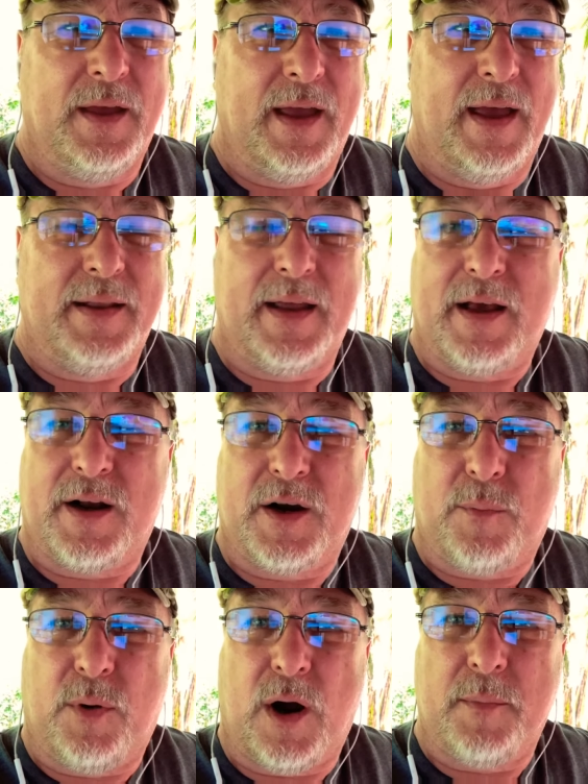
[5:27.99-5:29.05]
and they got an
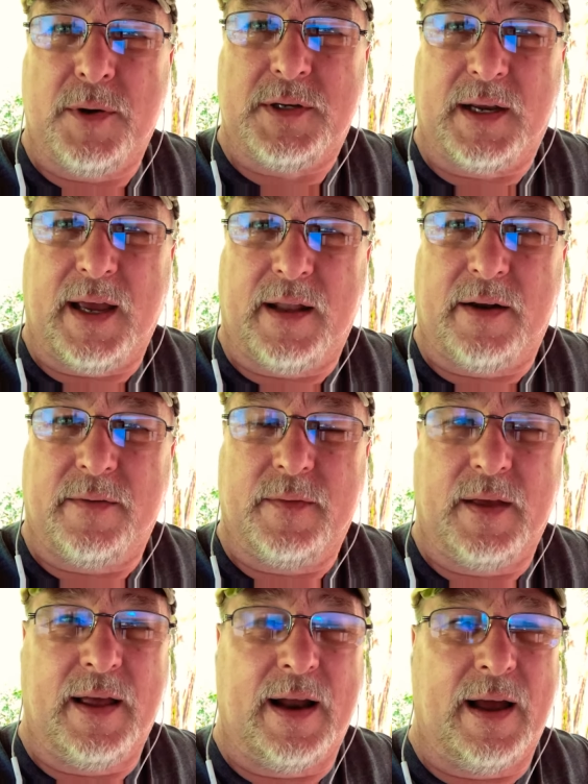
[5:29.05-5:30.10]
apartment together.
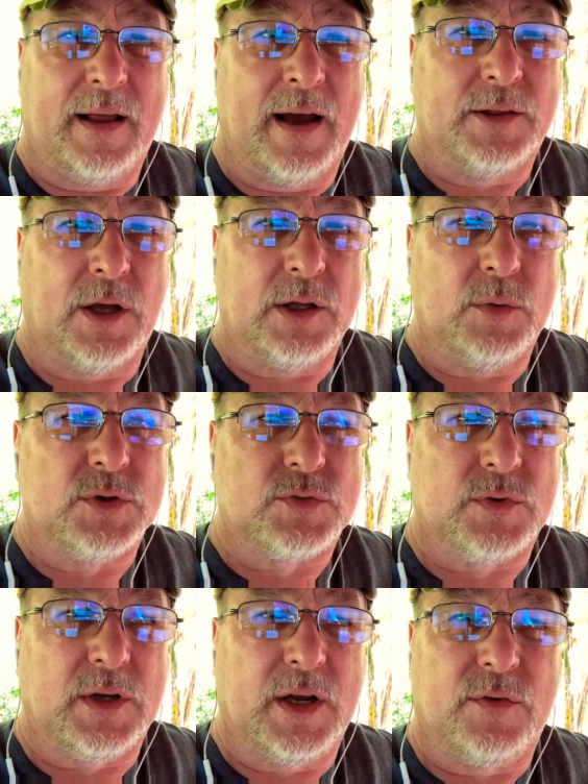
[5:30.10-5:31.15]
And I, I thought that was
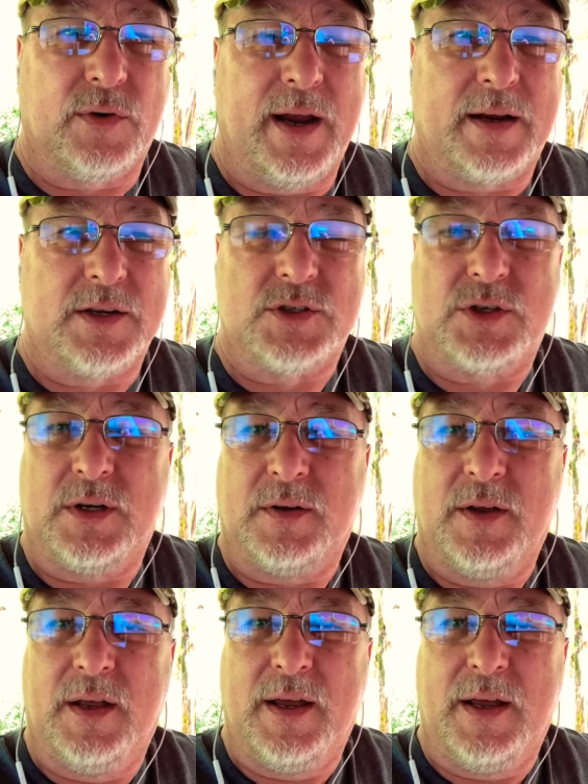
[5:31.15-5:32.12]
really great because she